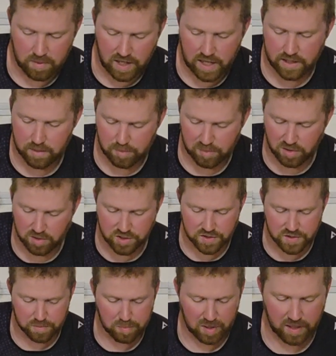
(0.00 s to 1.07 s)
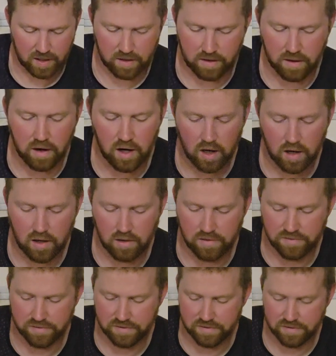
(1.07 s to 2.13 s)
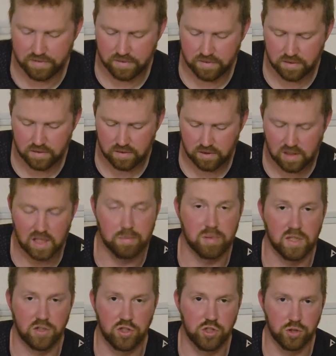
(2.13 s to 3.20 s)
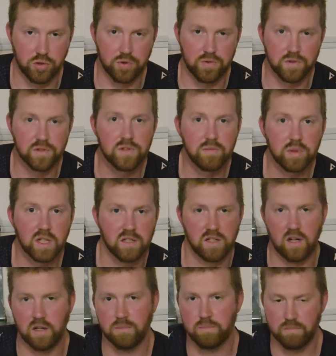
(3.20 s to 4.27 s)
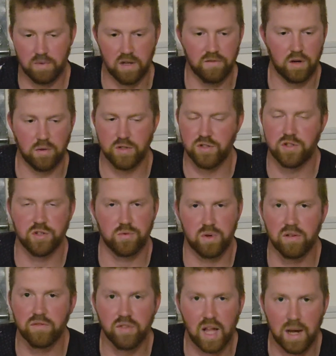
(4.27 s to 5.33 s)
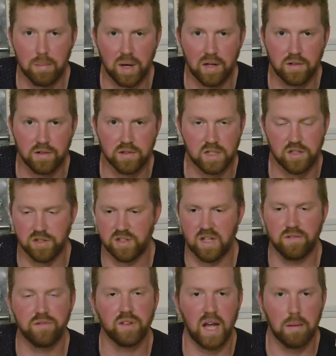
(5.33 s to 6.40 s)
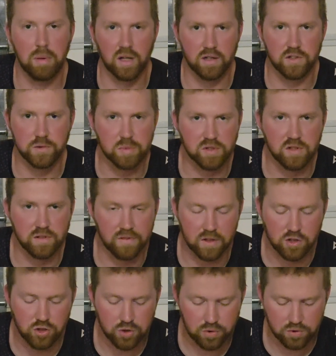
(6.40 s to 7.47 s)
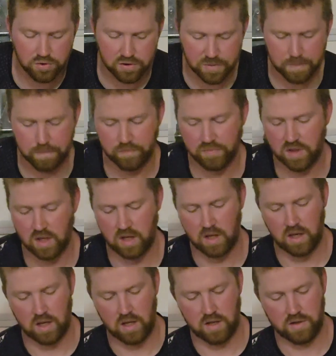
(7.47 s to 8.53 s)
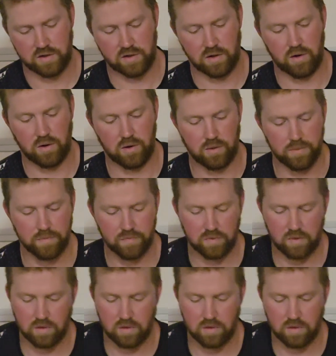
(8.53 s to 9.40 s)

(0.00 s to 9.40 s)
I had to purchase a pair of clipless shoes because I have always just run flat pedals. I just had flat pedal specific shoes. So,